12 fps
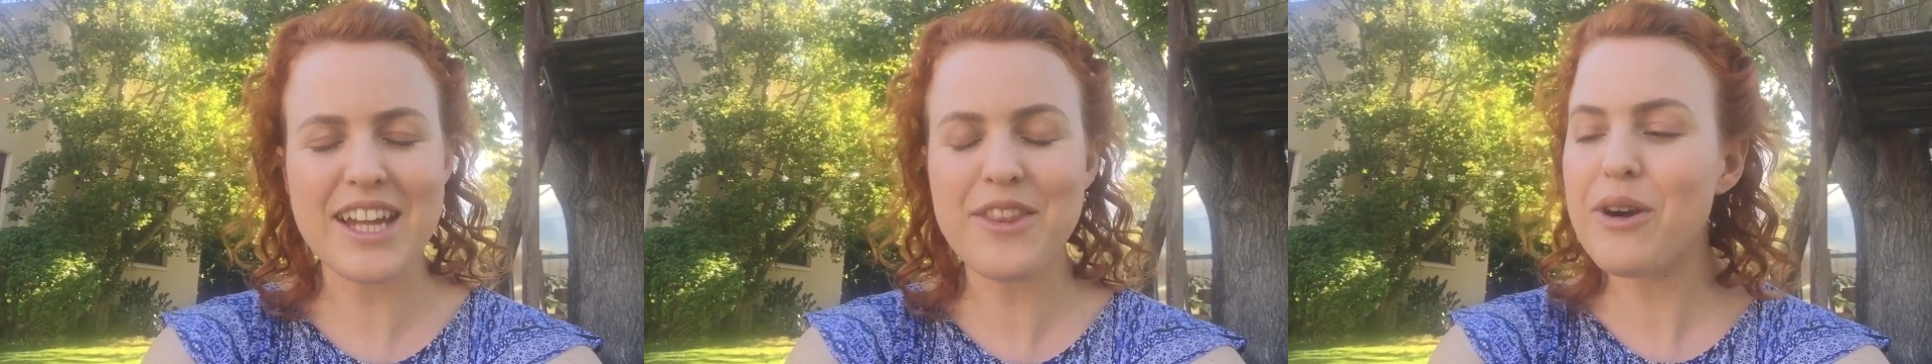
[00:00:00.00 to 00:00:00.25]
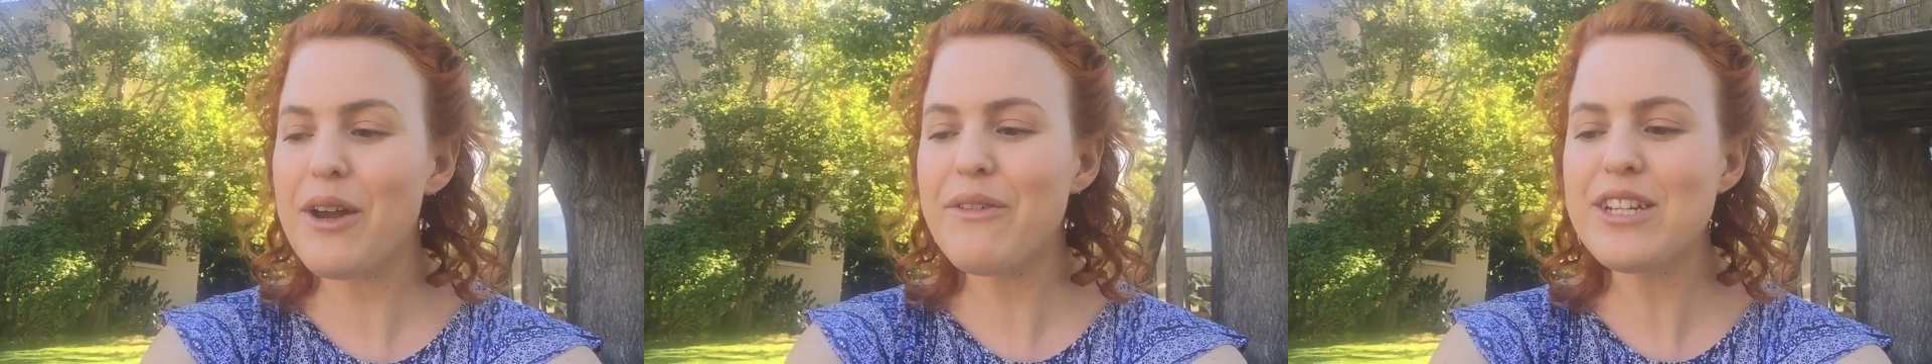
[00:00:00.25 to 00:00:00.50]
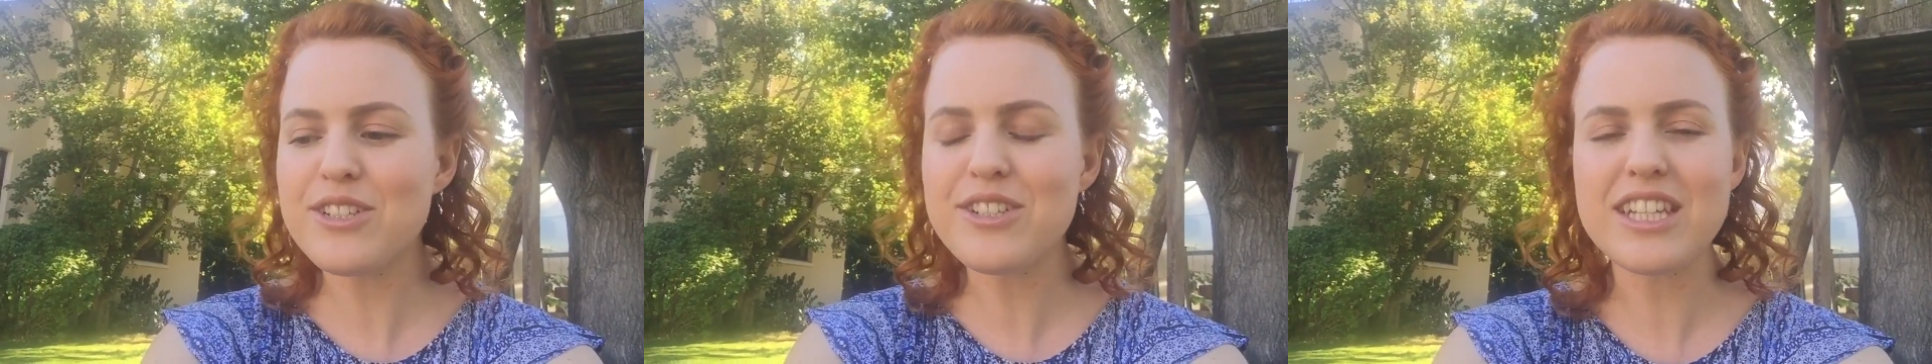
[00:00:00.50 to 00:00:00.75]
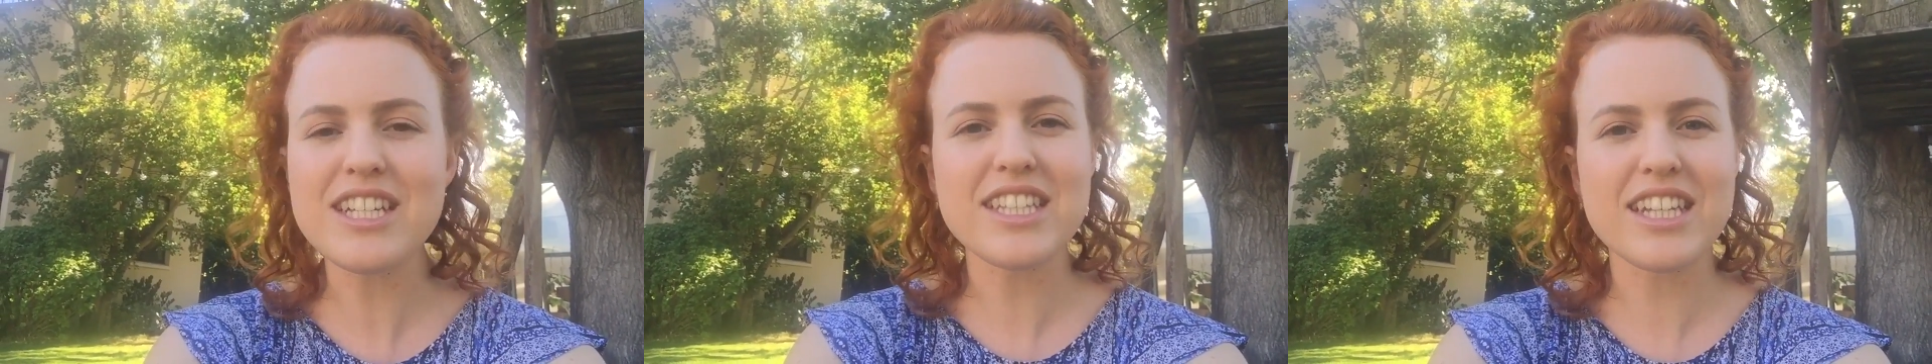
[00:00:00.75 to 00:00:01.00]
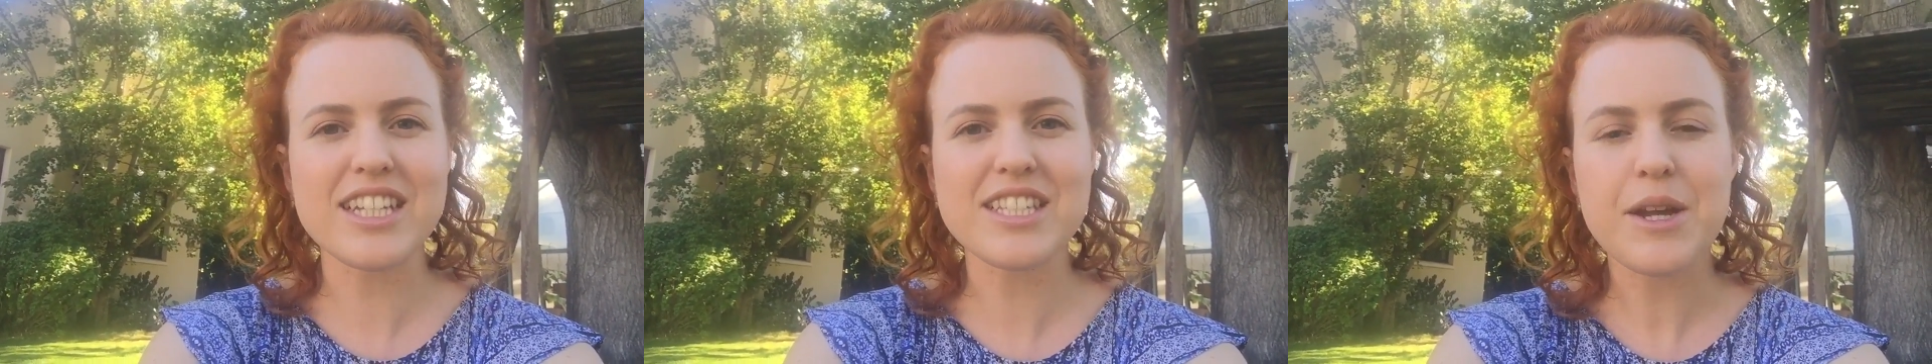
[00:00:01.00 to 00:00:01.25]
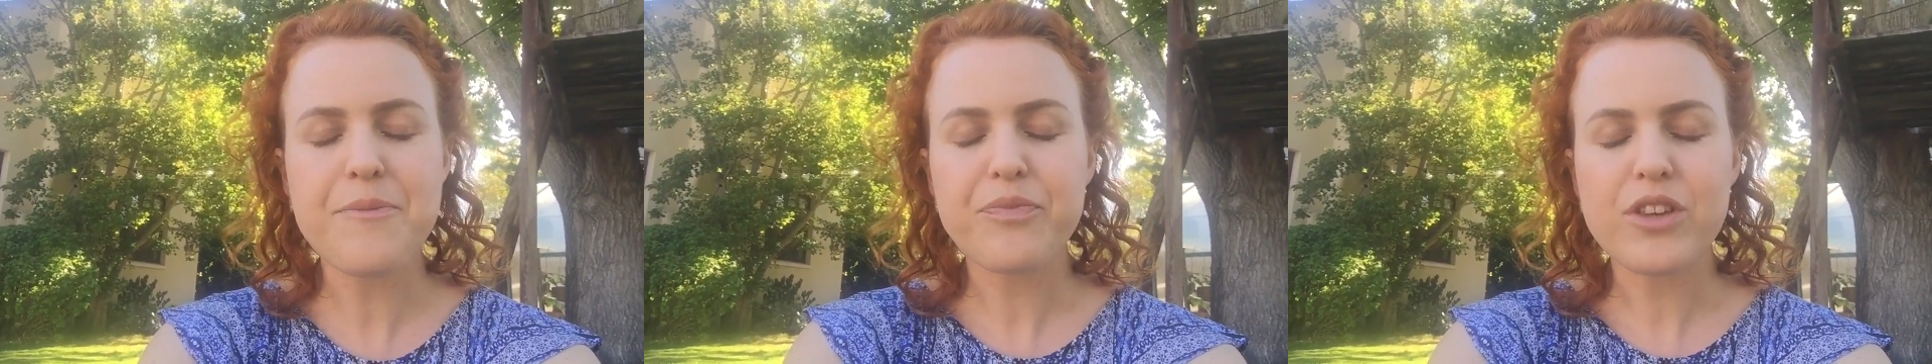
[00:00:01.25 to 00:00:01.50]
And the way we do this
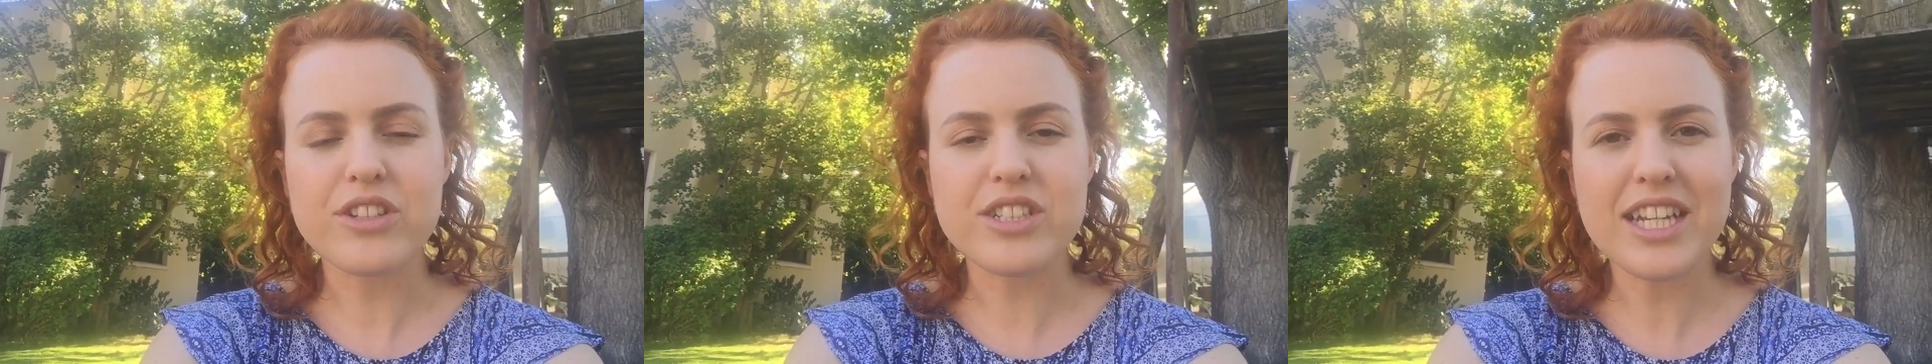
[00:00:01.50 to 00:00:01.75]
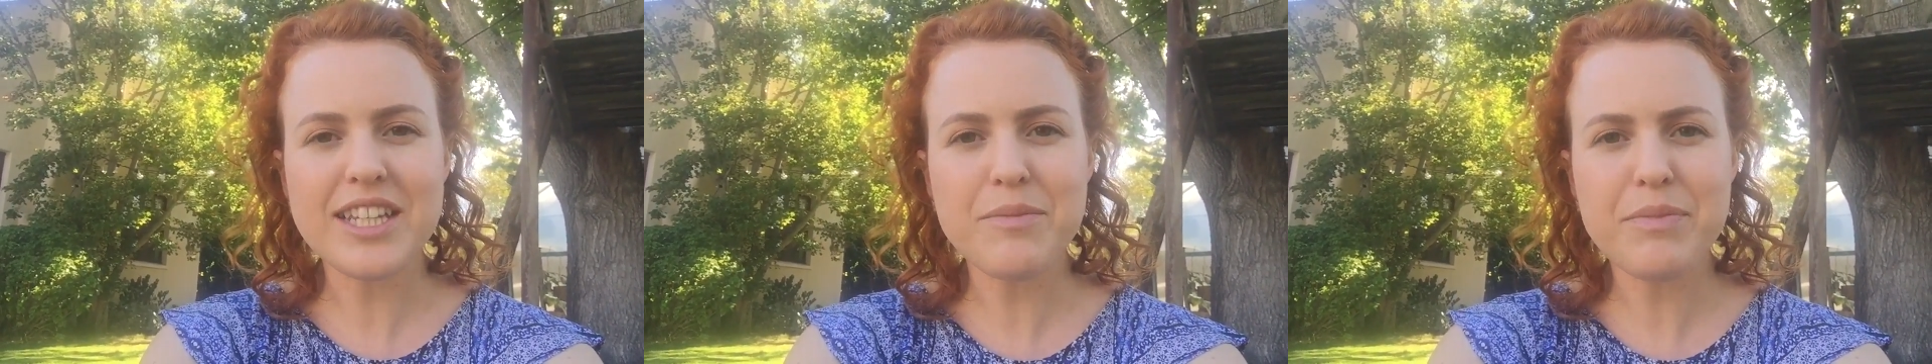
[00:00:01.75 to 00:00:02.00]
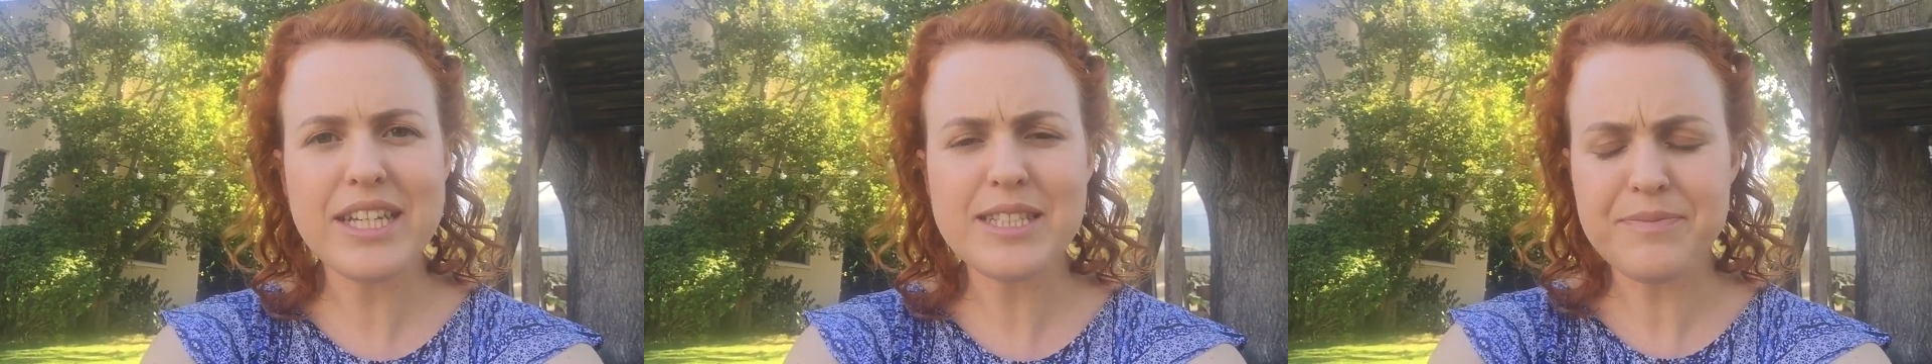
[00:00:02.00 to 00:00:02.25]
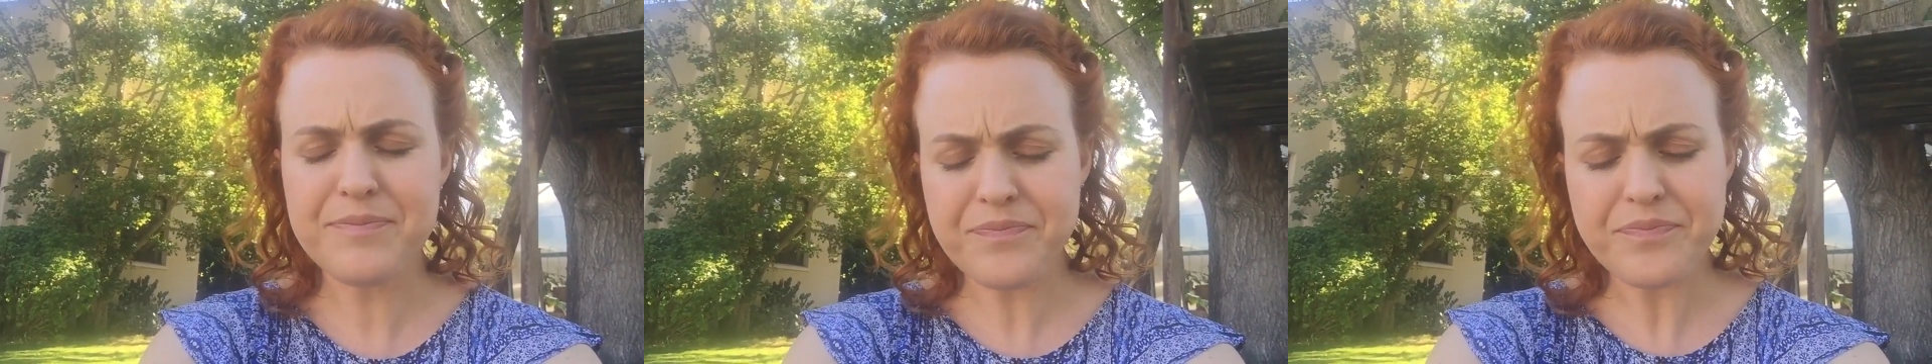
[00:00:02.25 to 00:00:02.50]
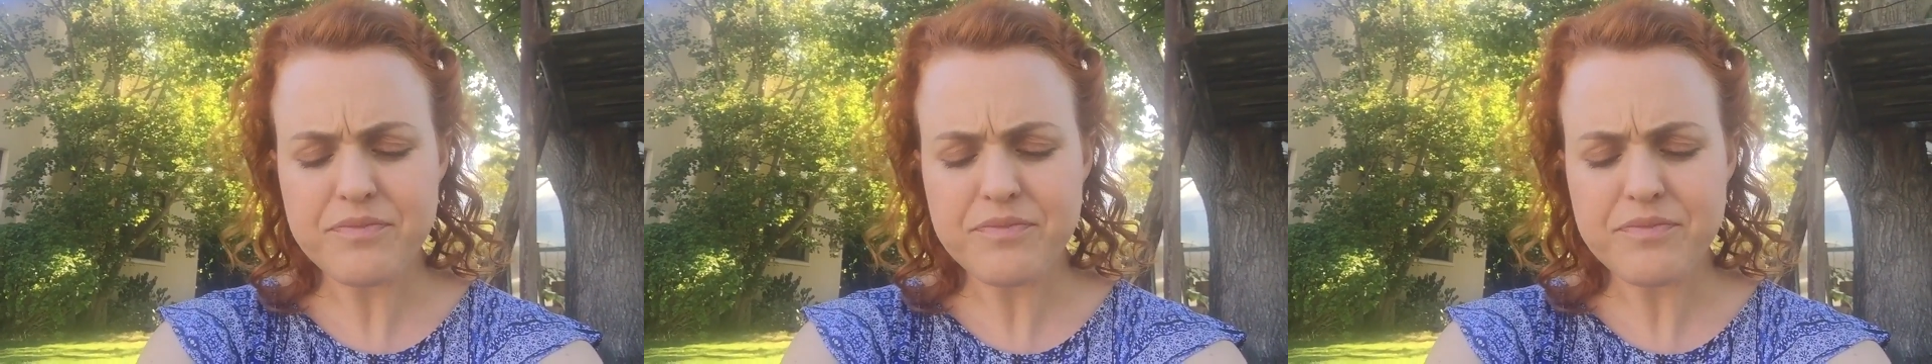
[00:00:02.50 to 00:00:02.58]
is you take the piece,